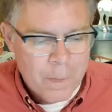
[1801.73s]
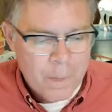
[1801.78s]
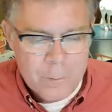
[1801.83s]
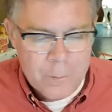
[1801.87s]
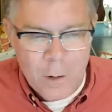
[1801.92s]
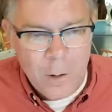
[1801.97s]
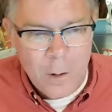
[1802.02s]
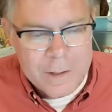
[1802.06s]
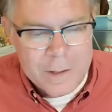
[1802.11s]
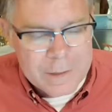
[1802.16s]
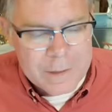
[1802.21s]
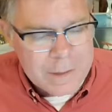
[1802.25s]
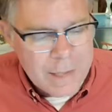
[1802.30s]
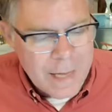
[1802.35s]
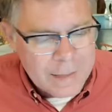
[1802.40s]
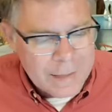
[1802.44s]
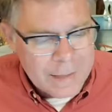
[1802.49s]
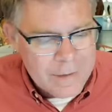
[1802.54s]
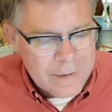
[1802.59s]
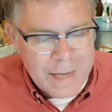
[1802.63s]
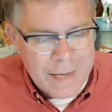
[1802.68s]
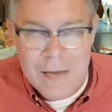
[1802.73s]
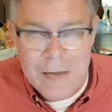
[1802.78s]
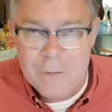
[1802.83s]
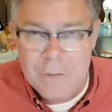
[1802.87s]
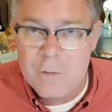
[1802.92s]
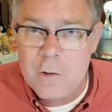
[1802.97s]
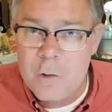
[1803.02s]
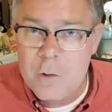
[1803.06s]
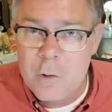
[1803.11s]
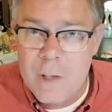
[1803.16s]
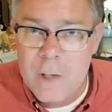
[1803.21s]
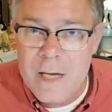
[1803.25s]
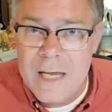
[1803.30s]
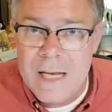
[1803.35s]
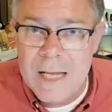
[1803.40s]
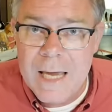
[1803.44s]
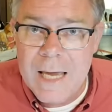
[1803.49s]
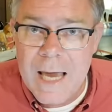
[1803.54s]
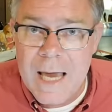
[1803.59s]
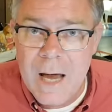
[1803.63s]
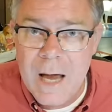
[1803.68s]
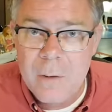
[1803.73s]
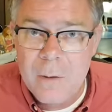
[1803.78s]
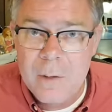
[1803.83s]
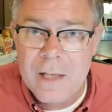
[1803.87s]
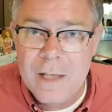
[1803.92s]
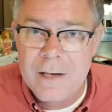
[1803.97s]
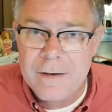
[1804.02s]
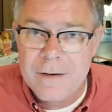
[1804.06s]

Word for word: No, I did not take. I have a degree in accounting.